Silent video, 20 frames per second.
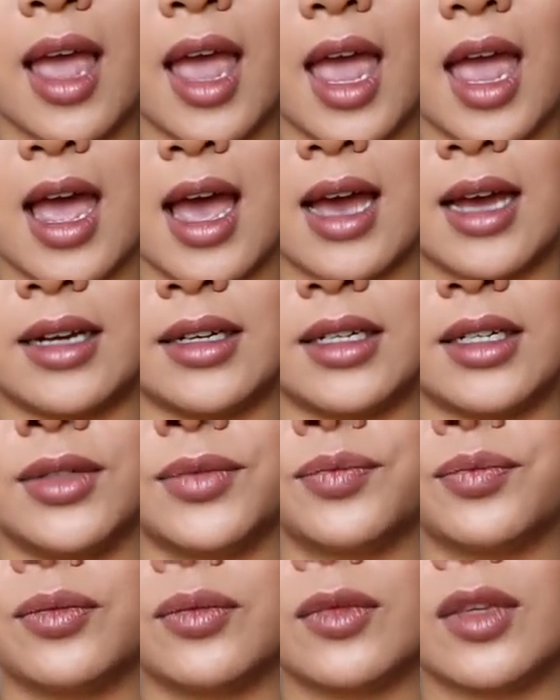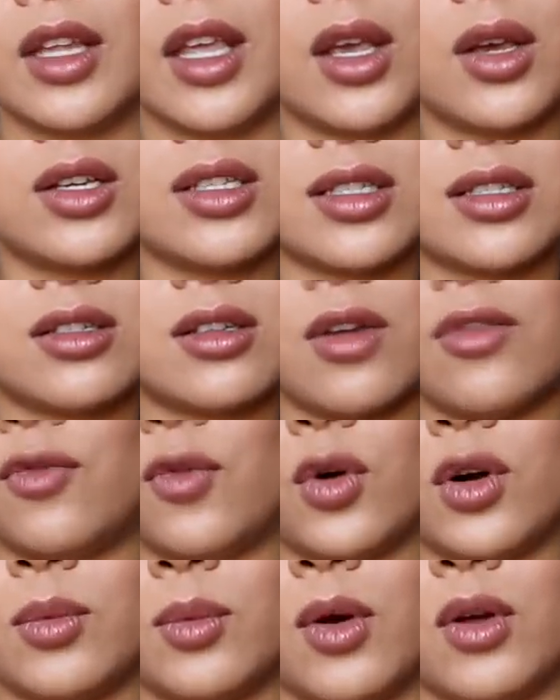and it's
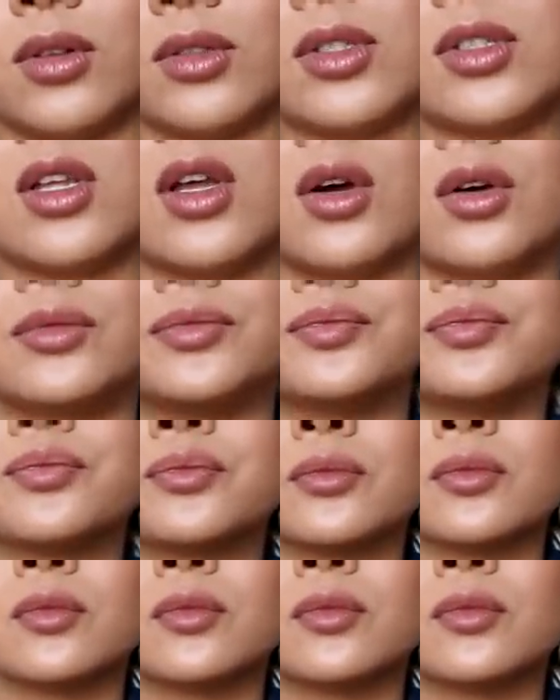affordable. So